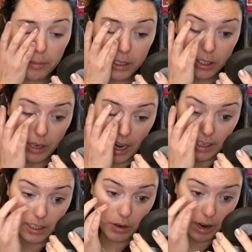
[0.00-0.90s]

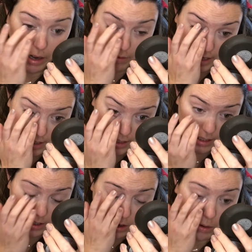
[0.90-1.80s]
So anyways,
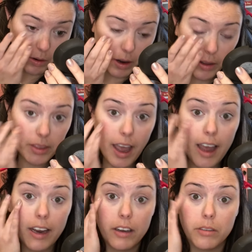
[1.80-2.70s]
so
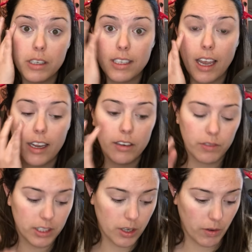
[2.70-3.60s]
that was kind of
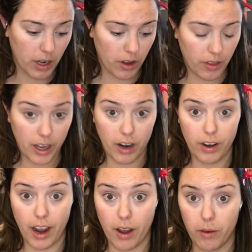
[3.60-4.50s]
what's going on there.
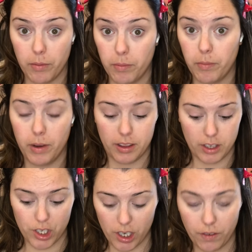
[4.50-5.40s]
Now, with the
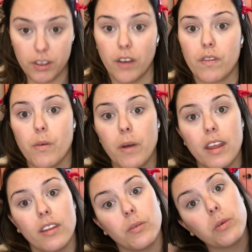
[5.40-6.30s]
shift of the
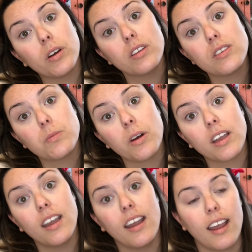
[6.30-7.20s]
way that the world is
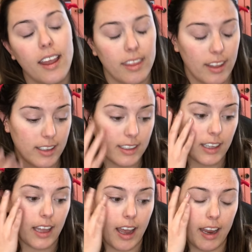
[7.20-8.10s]
working and things
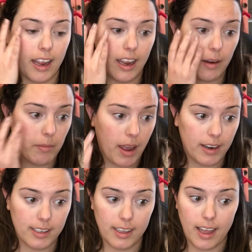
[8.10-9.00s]
like that, it
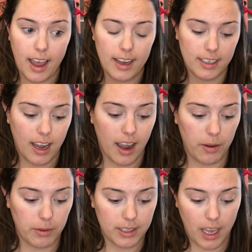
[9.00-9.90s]
meant that I
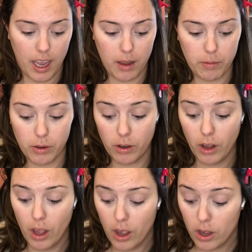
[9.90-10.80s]
was able
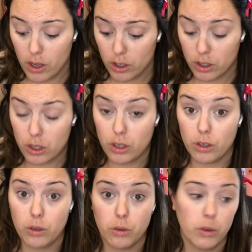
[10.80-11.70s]

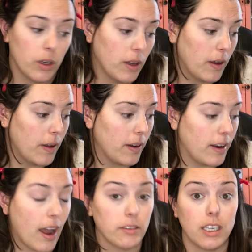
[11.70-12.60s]
to
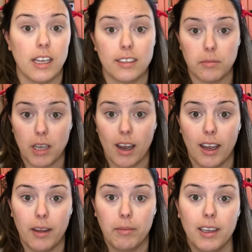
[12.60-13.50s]
now take some
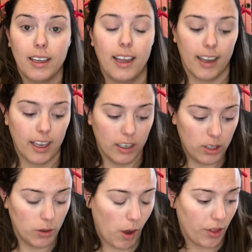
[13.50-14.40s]
time and kind of
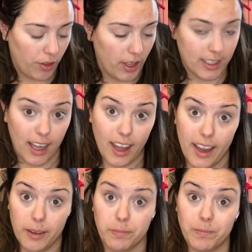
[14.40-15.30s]
do other things I like.